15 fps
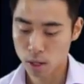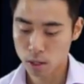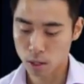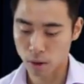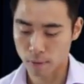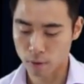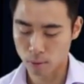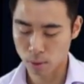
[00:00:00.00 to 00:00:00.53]

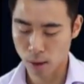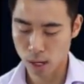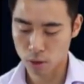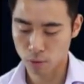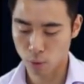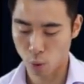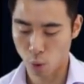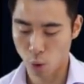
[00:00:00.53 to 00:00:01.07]
So you have your
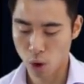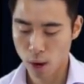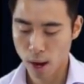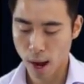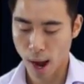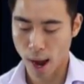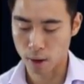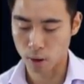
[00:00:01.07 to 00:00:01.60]
plus 4
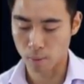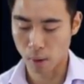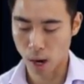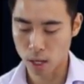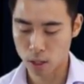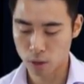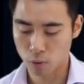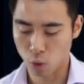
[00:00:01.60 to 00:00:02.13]
and
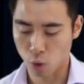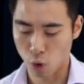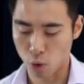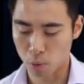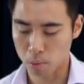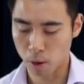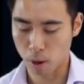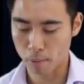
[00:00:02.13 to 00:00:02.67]
minus 4,
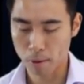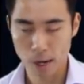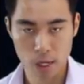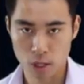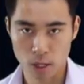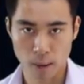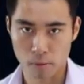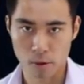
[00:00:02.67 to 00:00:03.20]
or
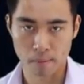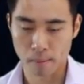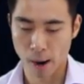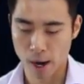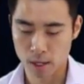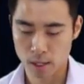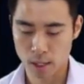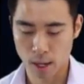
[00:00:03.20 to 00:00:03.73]
plus a number and
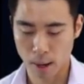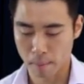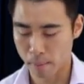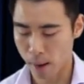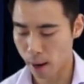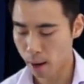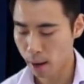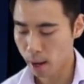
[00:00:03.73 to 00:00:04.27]
minus a
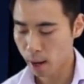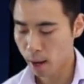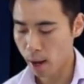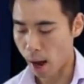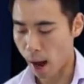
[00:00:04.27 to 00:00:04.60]
number.